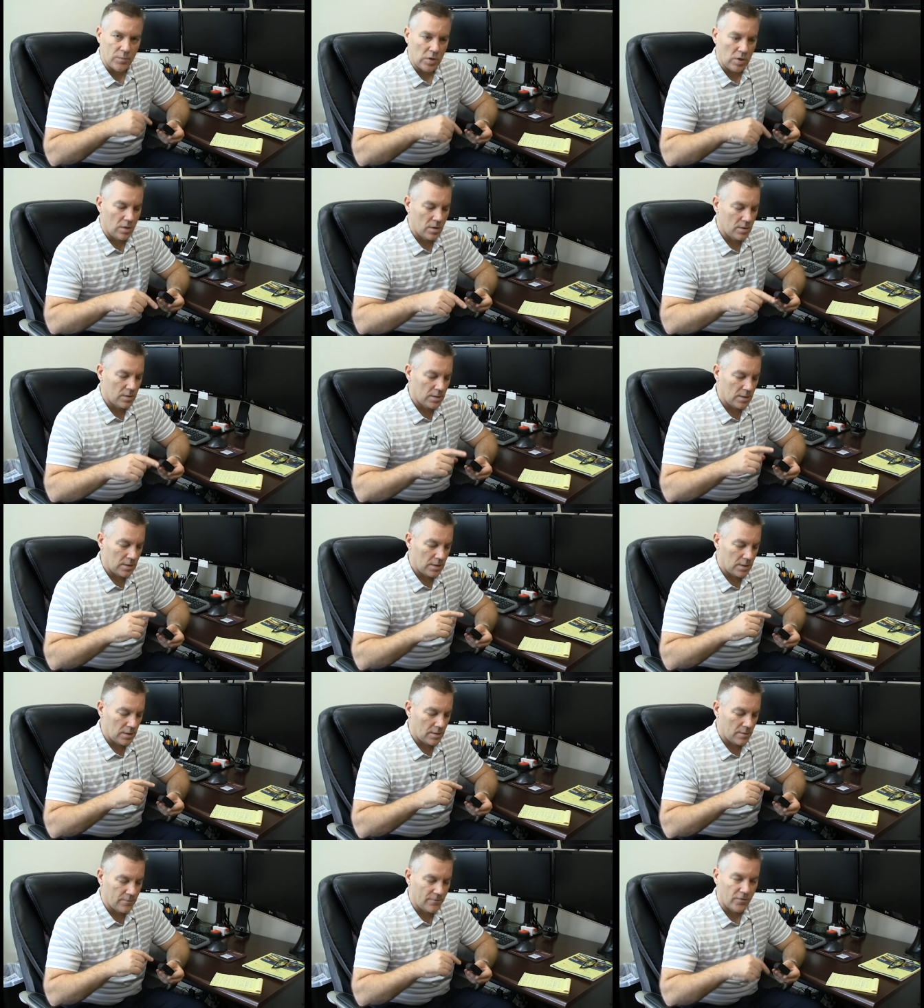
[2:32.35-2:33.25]
you know
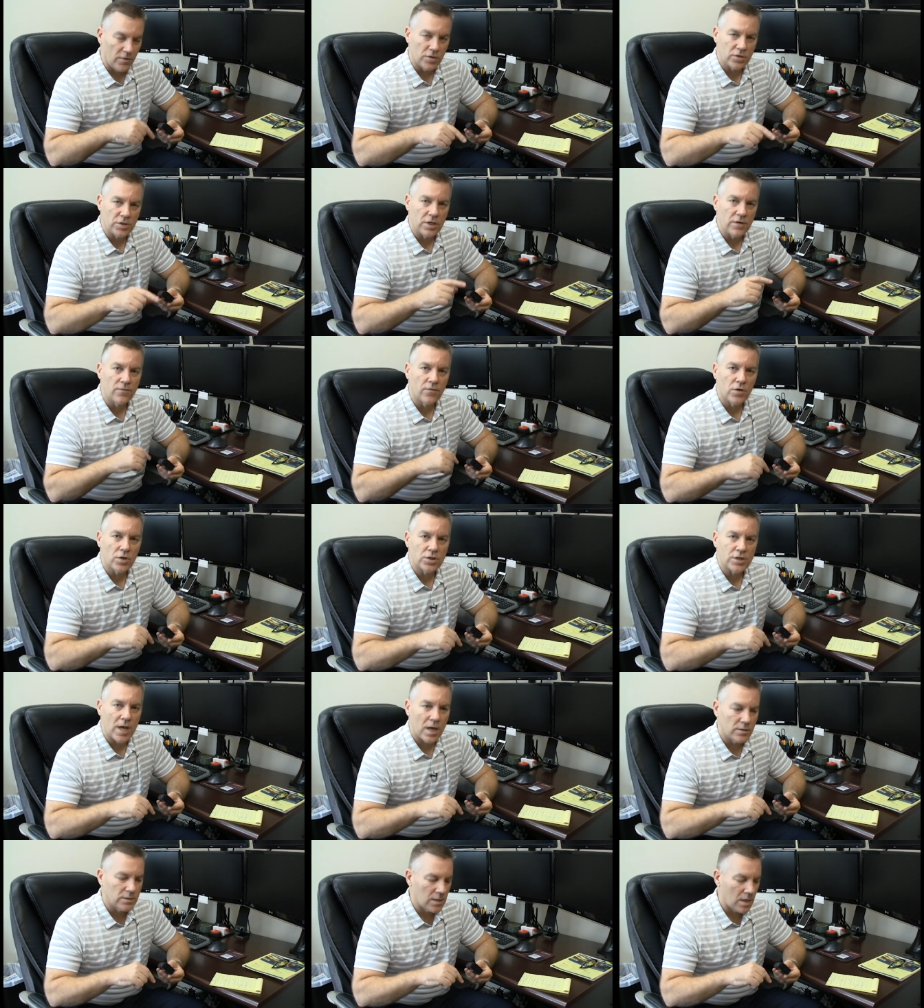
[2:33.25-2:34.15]
a first in
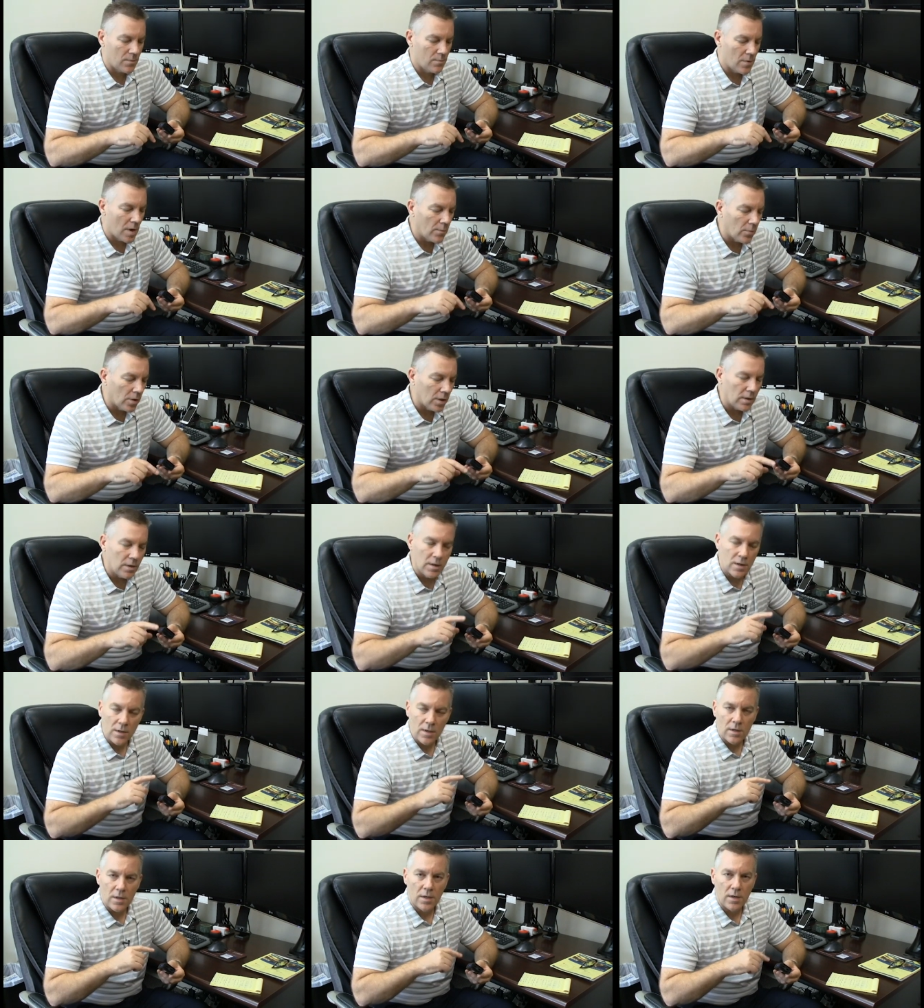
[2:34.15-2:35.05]
first out type memory
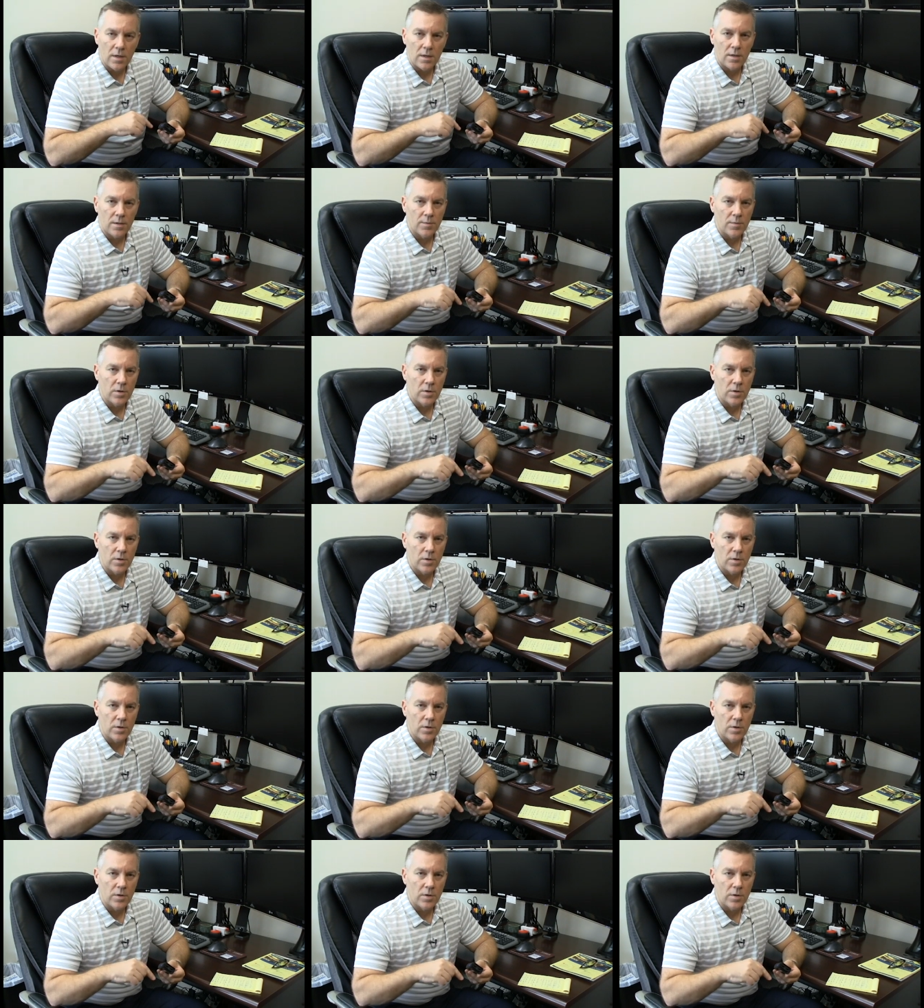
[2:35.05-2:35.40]
uh,